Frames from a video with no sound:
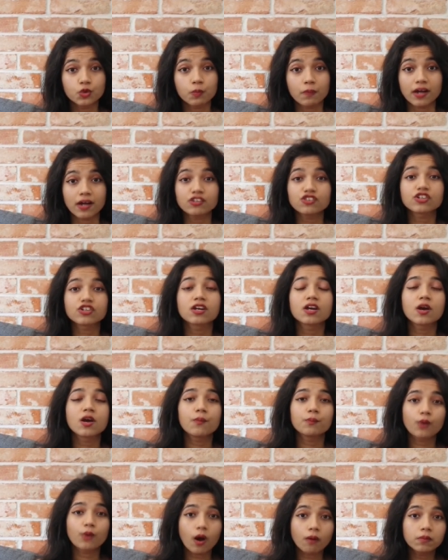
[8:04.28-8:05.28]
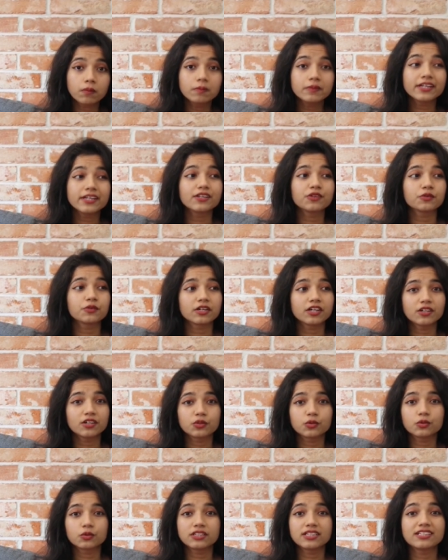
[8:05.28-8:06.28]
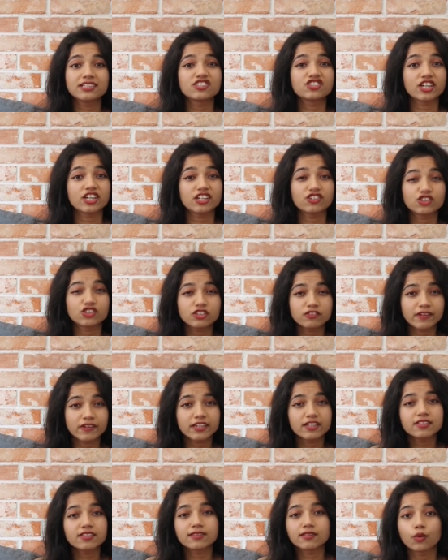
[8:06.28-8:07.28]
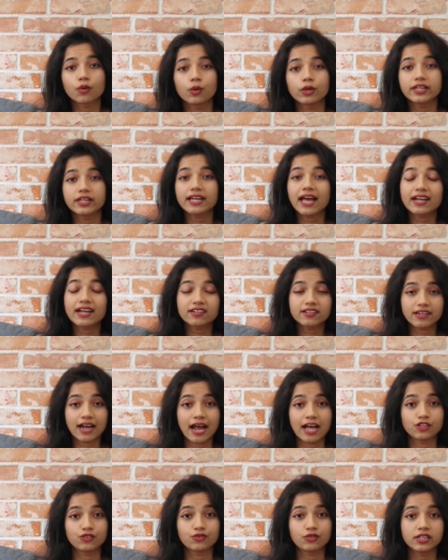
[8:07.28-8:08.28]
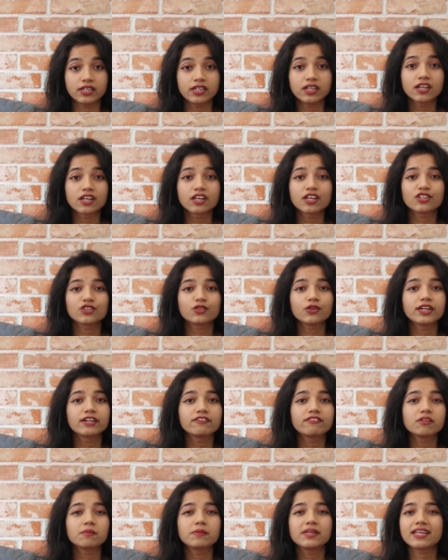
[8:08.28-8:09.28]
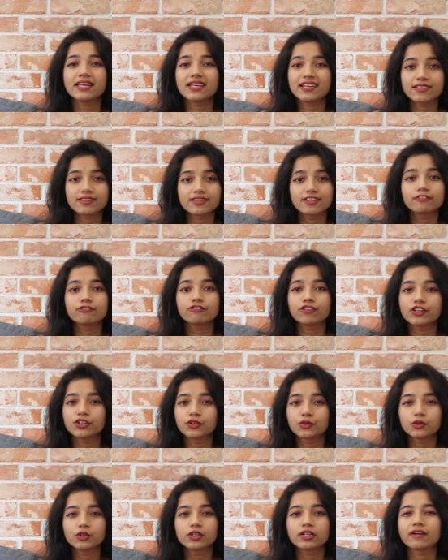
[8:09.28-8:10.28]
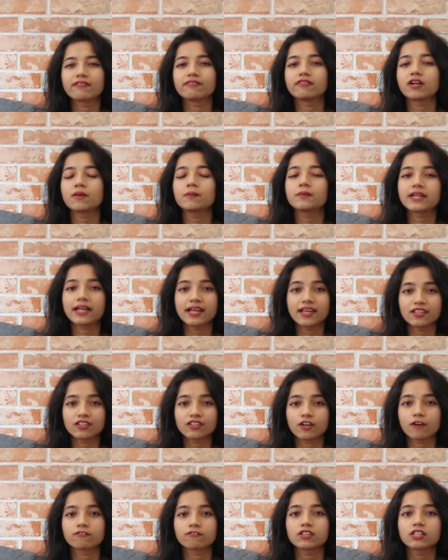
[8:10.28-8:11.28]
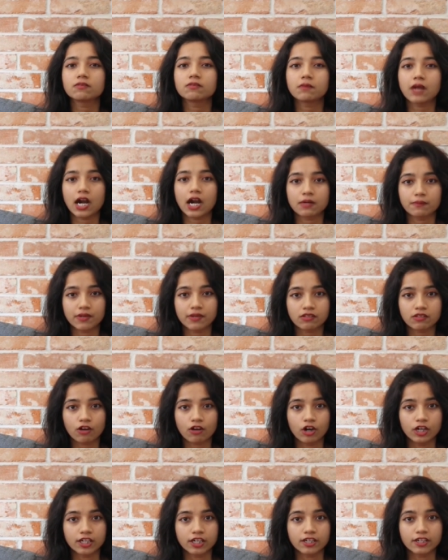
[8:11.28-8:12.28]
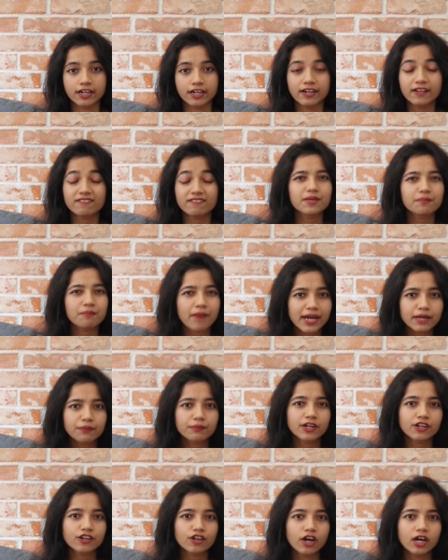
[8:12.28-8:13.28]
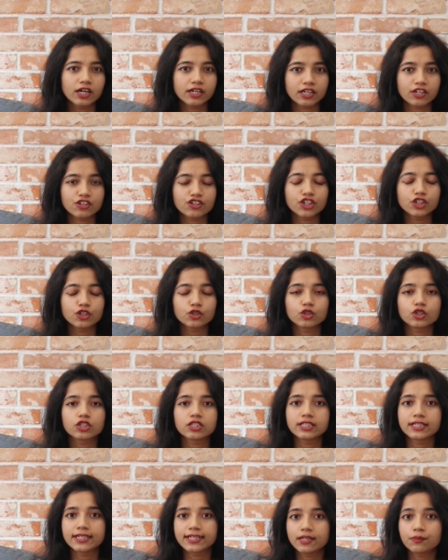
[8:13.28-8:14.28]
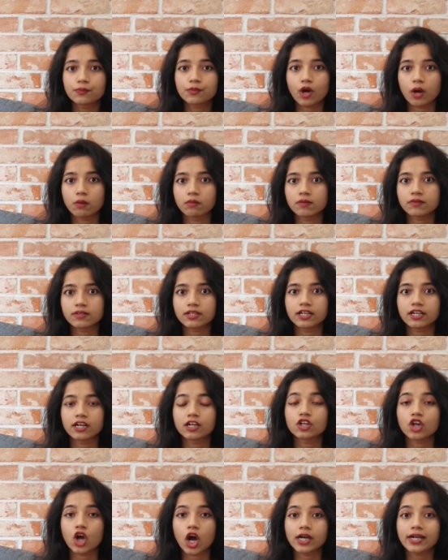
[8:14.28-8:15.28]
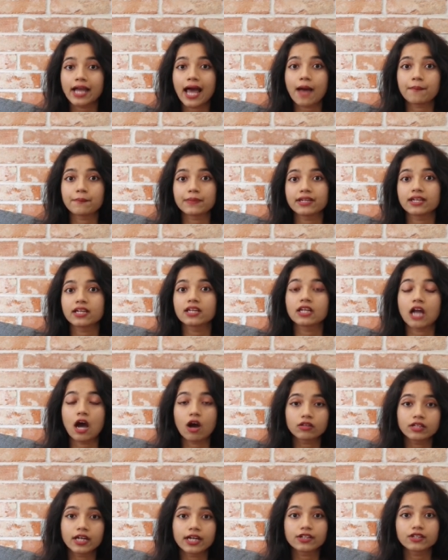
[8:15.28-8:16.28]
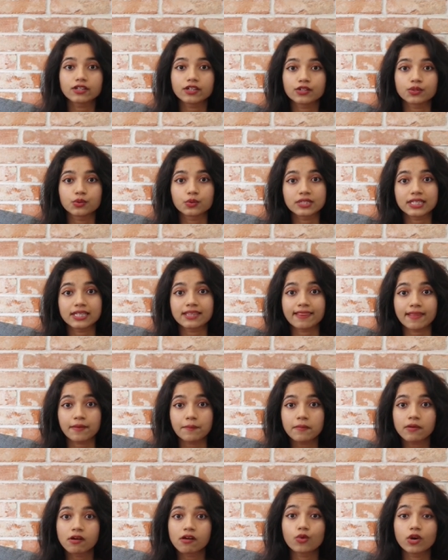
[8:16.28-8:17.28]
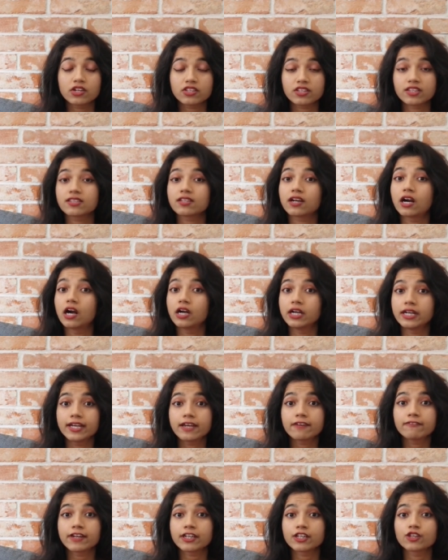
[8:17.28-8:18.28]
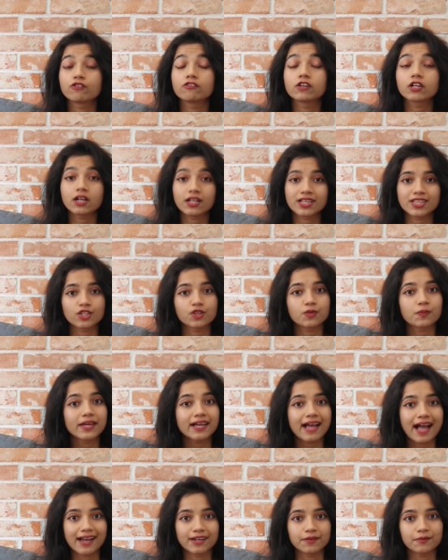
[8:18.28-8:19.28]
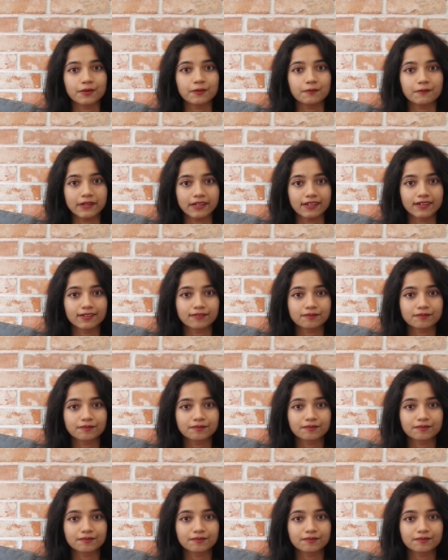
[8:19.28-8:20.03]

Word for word: too much, probably you can do these changes very slowly and gradually so it will be easier for you to develop taste of these plant-based alternative they might bring your attention to those little problems that are not happening now that you are using them versus earlier when you were consuming animal milk